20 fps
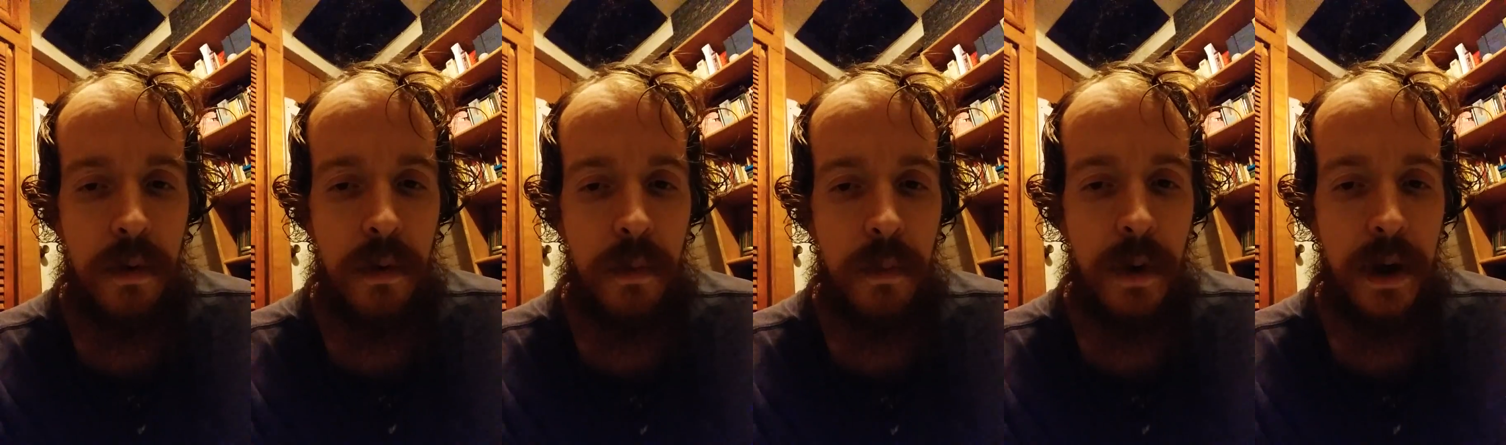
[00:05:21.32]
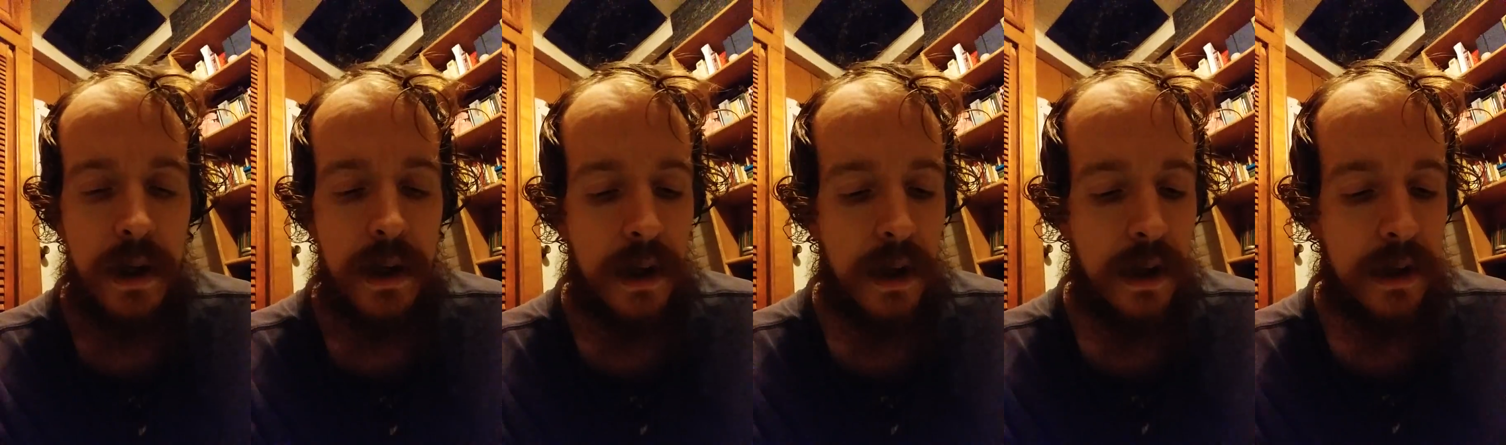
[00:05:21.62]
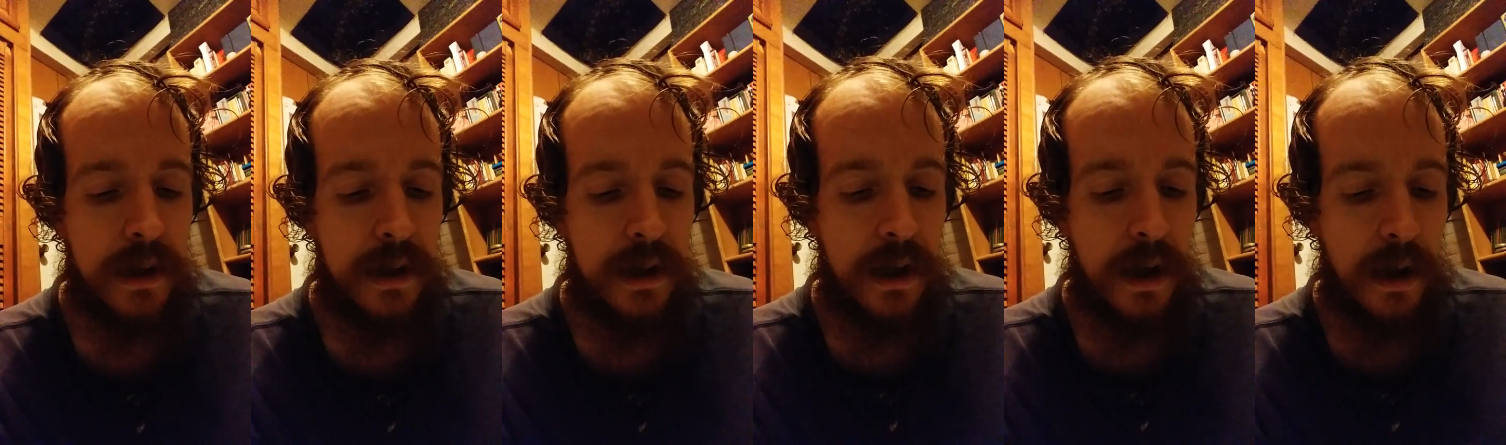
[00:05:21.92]
Wait, did
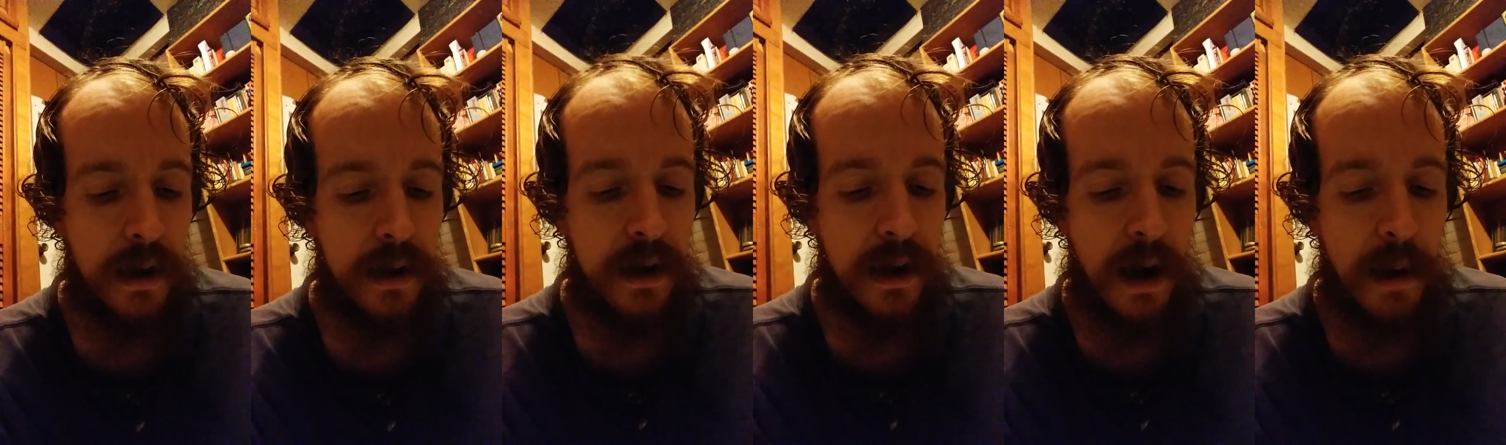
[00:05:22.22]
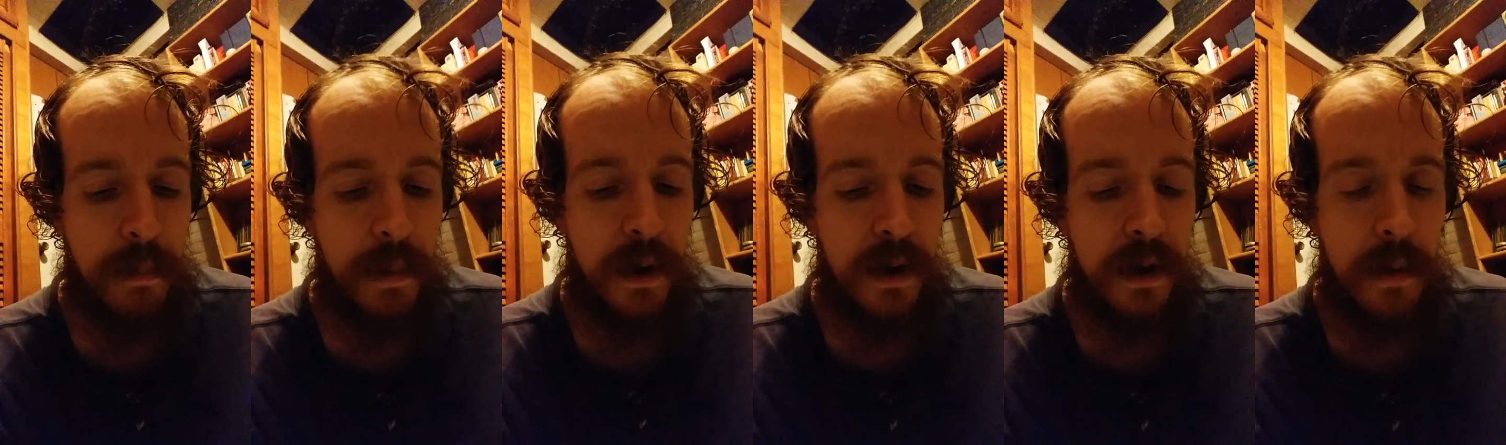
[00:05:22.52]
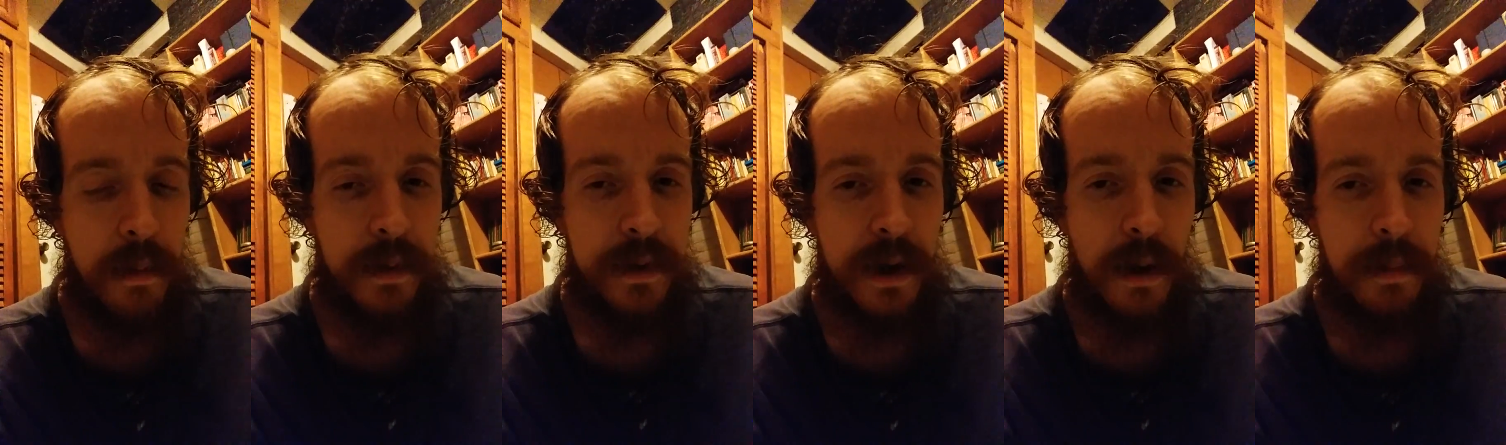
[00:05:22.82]
I put
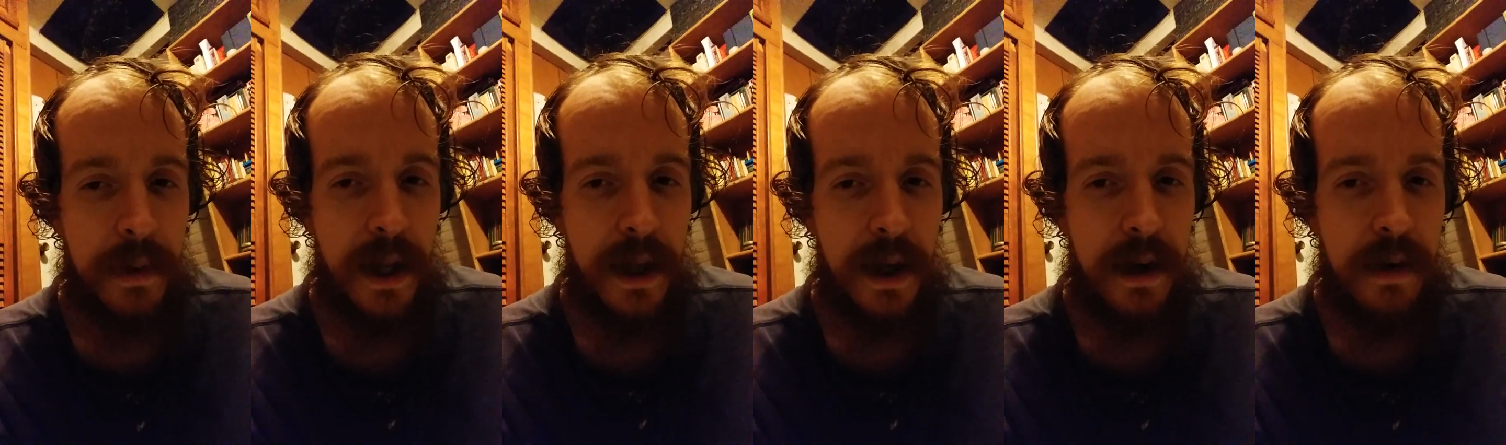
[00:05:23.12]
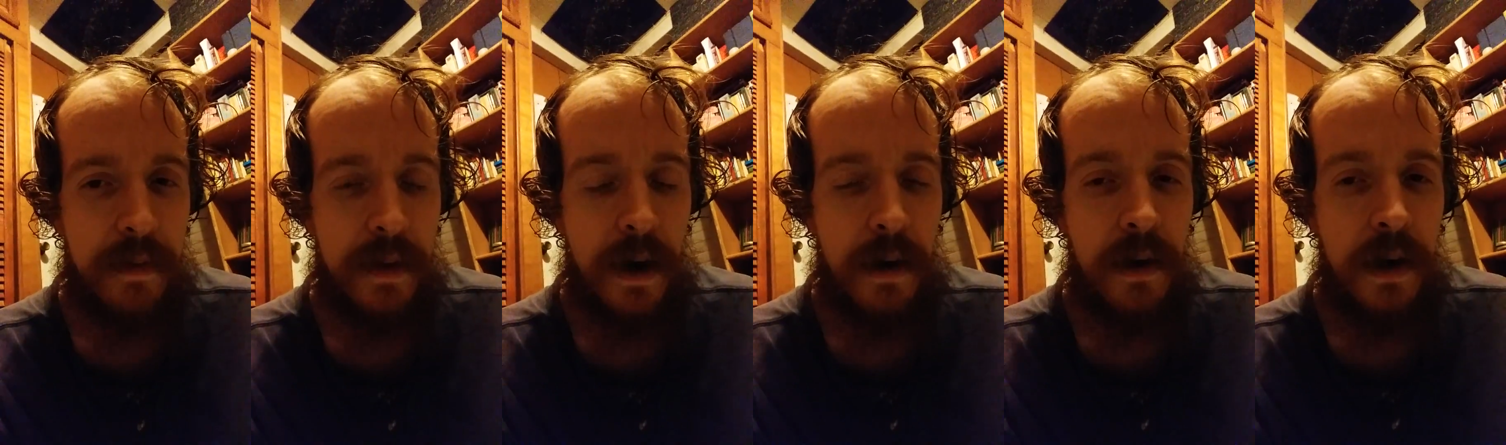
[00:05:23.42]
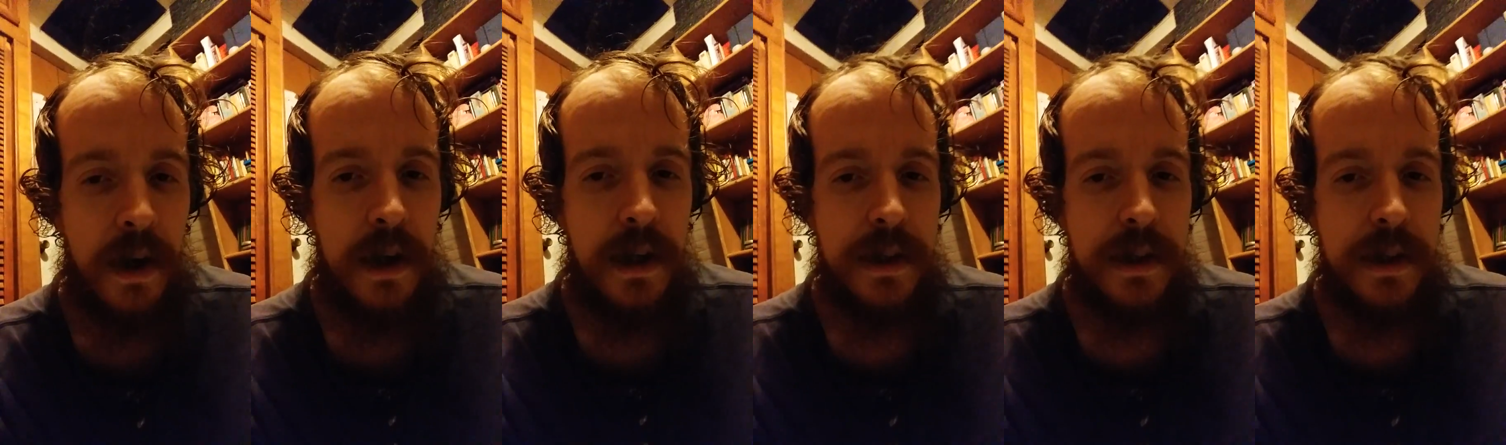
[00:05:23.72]
a double negative there?